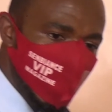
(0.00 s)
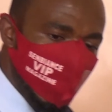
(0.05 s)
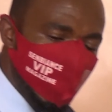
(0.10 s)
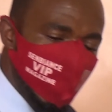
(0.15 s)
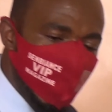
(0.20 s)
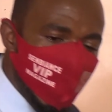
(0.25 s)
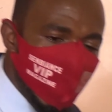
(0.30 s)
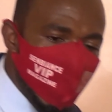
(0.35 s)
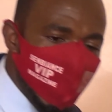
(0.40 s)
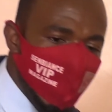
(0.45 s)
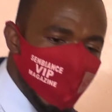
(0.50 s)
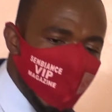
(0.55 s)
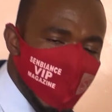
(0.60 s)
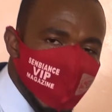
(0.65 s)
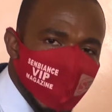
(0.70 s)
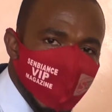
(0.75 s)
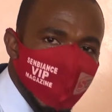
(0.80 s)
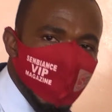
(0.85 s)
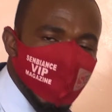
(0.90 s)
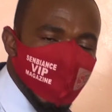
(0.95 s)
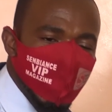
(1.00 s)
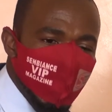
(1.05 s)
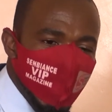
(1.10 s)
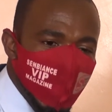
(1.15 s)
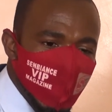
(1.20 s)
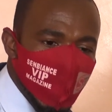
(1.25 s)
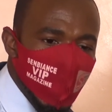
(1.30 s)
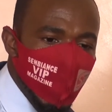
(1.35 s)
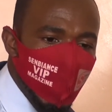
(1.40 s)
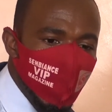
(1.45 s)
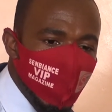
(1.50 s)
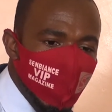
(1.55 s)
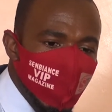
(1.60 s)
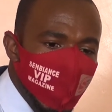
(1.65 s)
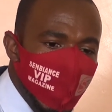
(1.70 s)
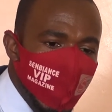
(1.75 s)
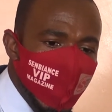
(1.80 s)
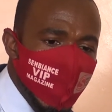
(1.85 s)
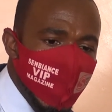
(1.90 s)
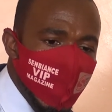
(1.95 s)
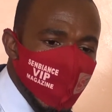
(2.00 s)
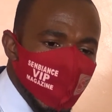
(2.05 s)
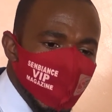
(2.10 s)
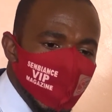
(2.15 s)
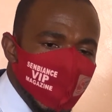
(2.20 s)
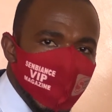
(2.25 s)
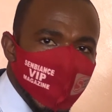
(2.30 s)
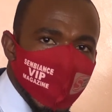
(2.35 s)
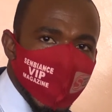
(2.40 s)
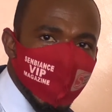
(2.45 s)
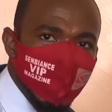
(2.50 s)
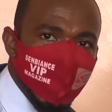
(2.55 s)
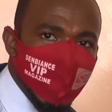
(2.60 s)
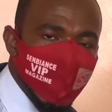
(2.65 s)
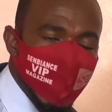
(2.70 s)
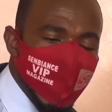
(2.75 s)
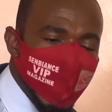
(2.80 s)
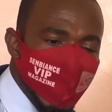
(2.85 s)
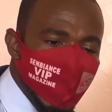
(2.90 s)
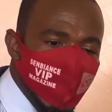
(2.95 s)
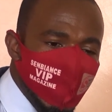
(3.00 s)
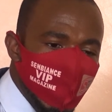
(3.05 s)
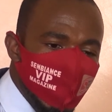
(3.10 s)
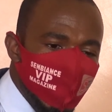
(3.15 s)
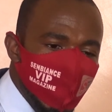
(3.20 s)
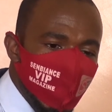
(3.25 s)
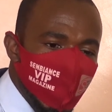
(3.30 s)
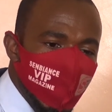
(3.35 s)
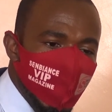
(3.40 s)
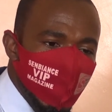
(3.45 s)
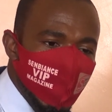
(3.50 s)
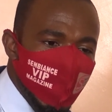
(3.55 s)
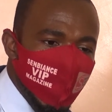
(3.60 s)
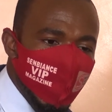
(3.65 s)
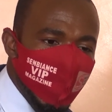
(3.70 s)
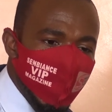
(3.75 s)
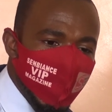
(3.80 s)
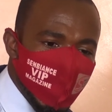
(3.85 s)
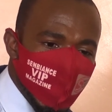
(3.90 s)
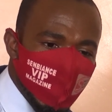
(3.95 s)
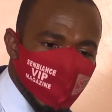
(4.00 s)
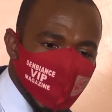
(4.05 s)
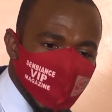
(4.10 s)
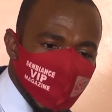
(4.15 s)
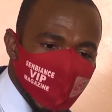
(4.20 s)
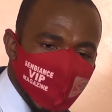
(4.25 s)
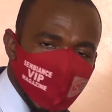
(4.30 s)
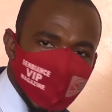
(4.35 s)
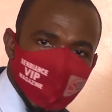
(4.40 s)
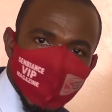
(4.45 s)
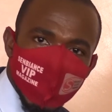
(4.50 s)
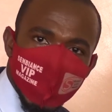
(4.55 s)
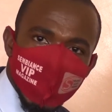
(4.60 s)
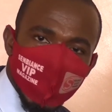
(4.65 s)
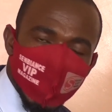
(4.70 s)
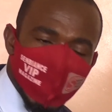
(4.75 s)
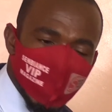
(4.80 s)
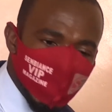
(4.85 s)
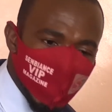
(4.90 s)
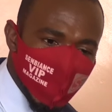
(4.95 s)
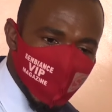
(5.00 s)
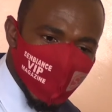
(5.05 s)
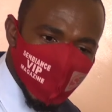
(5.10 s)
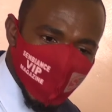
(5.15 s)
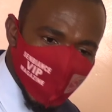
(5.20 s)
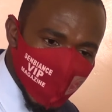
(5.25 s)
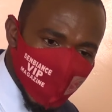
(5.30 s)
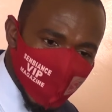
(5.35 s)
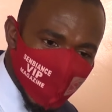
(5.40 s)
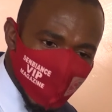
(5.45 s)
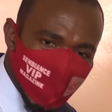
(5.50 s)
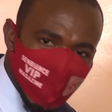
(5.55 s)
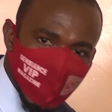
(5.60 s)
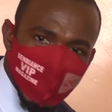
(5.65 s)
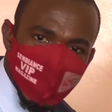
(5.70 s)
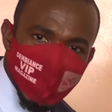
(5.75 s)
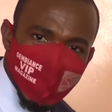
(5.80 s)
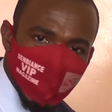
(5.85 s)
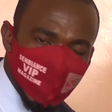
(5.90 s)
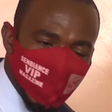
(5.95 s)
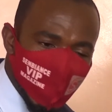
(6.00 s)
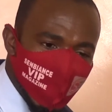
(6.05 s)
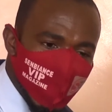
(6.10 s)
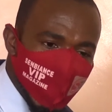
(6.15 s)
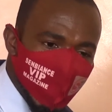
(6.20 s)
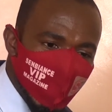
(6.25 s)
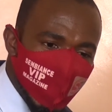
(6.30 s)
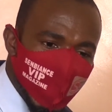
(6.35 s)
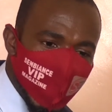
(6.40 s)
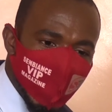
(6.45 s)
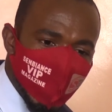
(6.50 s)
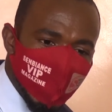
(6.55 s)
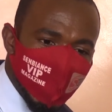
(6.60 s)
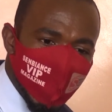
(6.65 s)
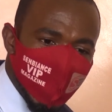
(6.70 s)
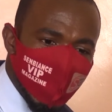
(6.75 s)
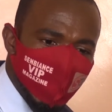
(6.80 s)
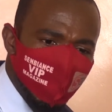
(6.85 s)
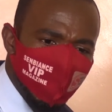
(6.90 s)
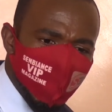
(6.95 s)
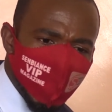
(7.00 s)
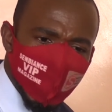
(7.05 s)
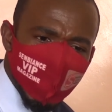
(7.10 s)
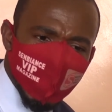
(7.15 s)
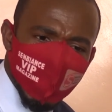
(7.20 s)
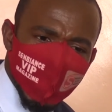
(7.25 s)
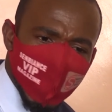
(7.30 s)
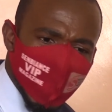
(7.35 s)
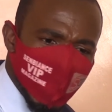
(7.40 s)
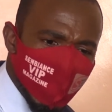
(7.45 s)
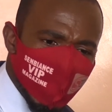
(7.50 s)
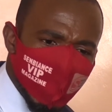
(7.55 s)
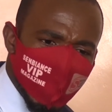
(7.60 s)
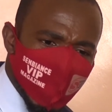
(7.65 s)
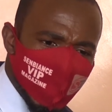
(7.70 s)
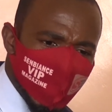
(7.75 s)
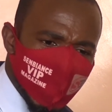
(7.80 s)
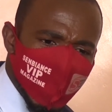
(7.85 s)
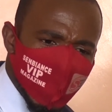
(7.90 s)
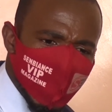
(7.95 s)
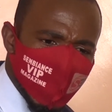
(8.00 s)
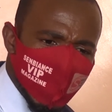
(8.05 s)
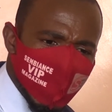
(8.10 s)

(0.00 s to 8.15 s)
of knowledge as he speaks on the life and legacy of the late president. It's non-political. It's not something that you got to be very, very